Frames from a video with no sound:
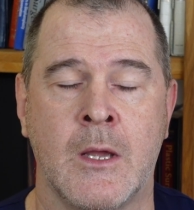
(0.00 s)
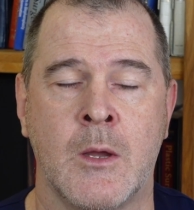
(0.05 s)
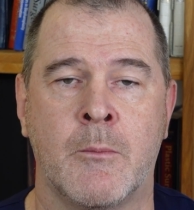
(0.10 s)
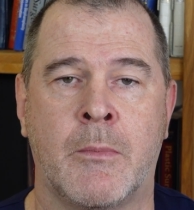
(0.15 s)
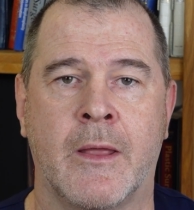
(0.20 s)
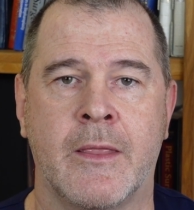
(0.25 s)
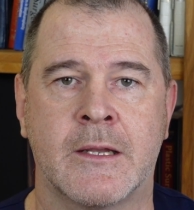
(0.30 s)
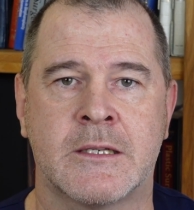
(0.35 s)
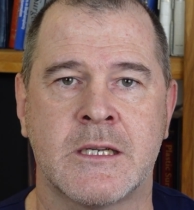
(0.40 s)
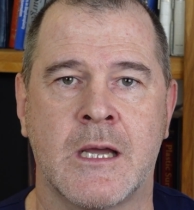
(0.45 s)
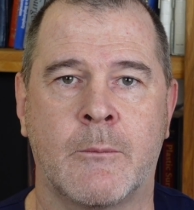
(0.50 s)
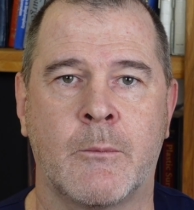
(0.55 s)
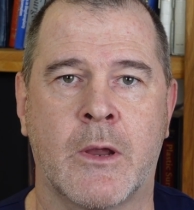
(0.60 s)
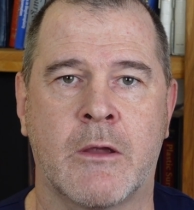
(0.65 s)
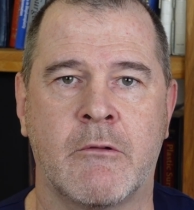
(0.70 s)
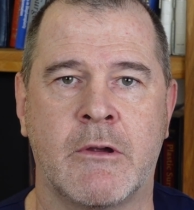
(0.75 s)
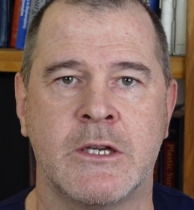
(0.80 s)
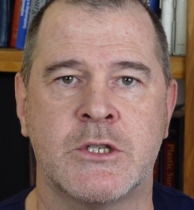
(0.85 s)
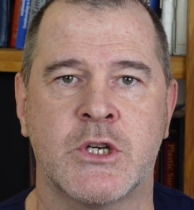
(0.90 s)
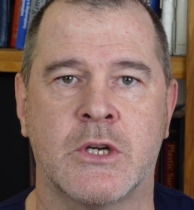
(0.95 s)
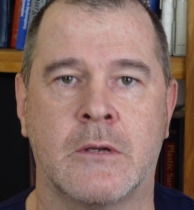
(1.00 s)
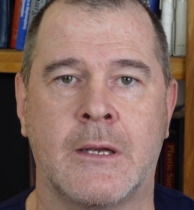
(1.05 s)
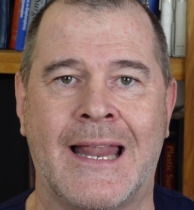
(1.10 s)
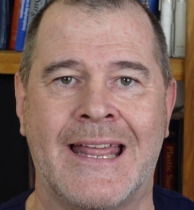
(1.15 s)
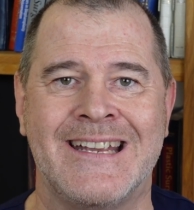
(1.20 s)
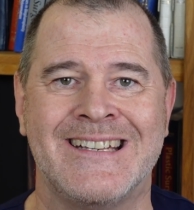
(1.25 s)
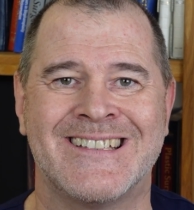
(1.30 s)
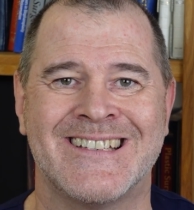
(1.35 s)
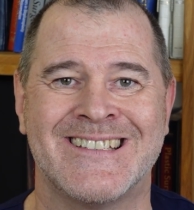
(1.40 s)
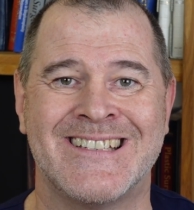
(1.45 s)
By the time we reach
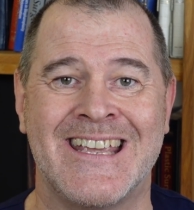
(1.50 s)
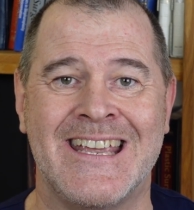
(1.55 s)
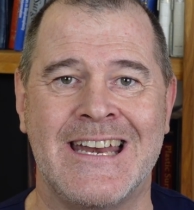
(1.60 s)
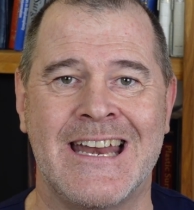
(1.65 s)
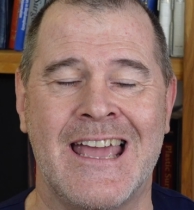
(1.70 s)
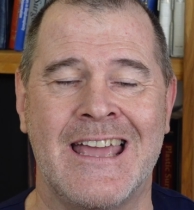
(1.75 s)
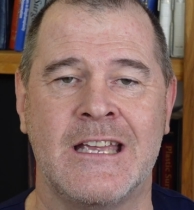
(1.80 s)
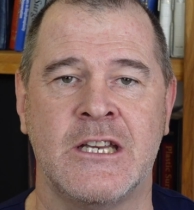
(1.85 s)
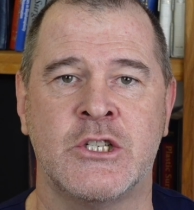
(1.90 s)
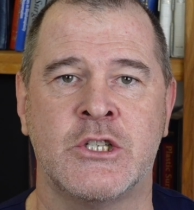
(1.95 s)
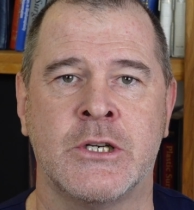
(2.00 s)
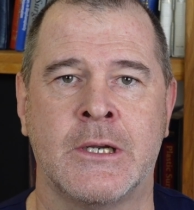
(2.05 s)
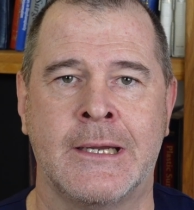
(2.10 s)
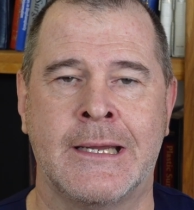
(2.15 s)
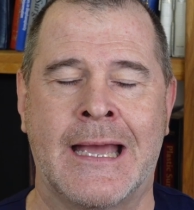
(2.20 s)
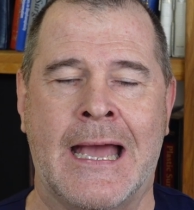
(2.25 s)
late teenage,